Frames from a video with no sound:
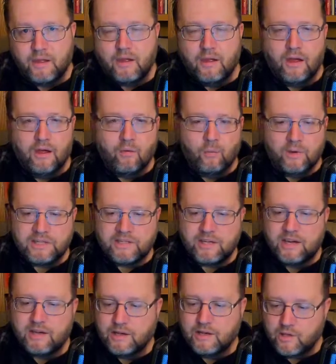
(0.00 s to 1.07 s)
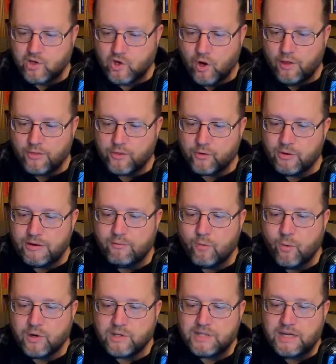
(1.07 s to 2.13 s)
We see it in John
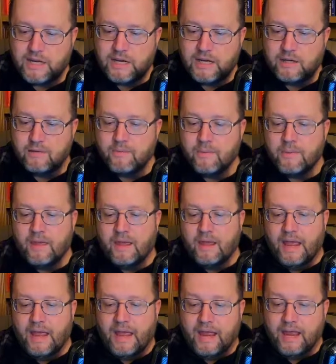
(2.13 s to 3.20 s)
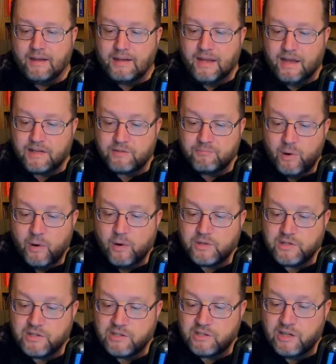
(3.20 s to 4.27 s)
3:14, "And as
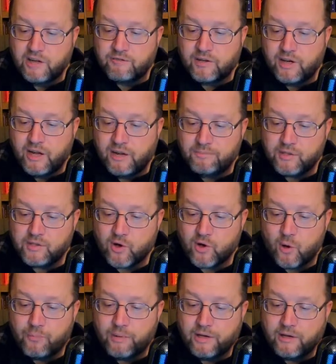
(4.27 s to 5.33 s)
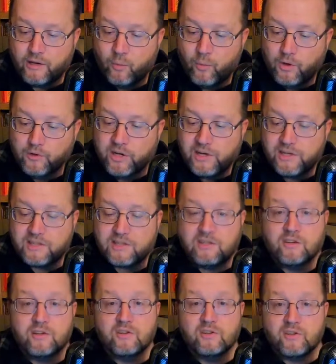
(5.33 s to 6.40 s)
Moses lifted up the serpent in the wilderness,
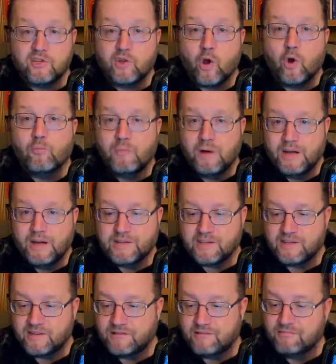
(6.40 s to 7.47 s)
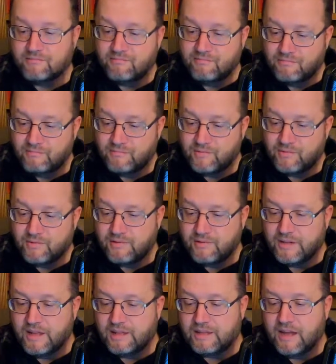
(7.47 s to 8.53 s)
so must," you
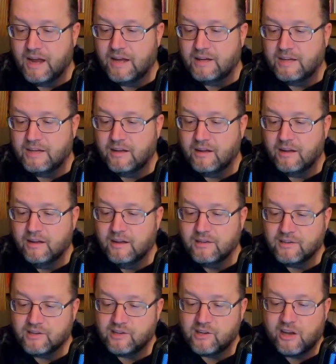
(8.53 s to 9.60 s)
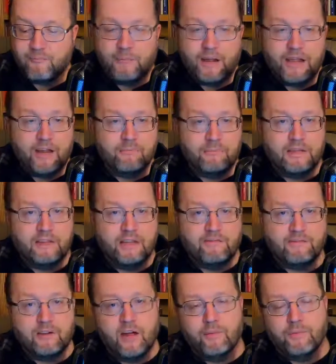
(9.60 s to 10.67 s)
get the idea, "the Son of Man be
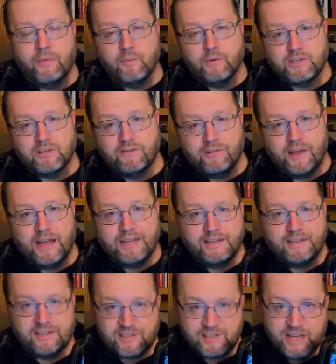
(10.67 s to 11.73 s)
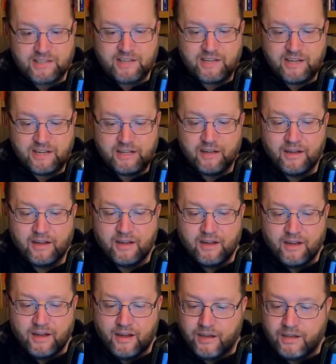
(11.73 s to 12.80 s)
lifted up." There was divine necessity
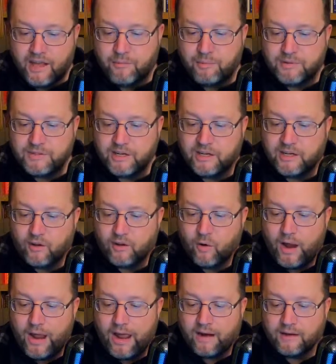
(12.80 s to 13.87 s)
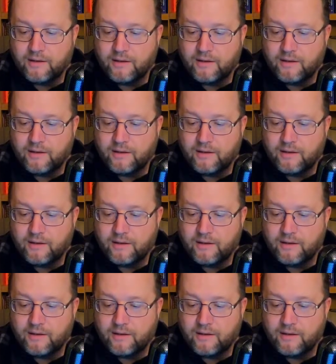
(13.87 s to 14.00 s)
in that particular act.